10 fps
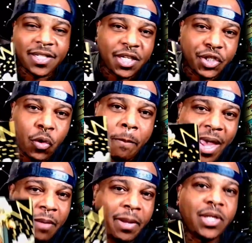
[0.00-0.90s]
since you
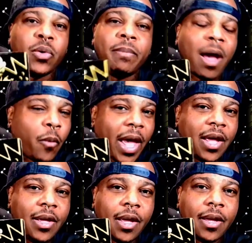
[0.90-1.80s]
made me do it my
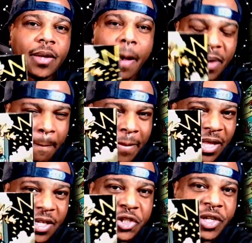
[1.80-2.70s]
way, I'm going to
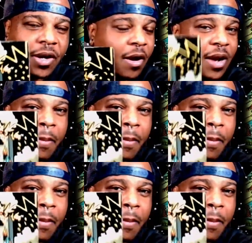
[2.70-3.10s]
make this shit hurt.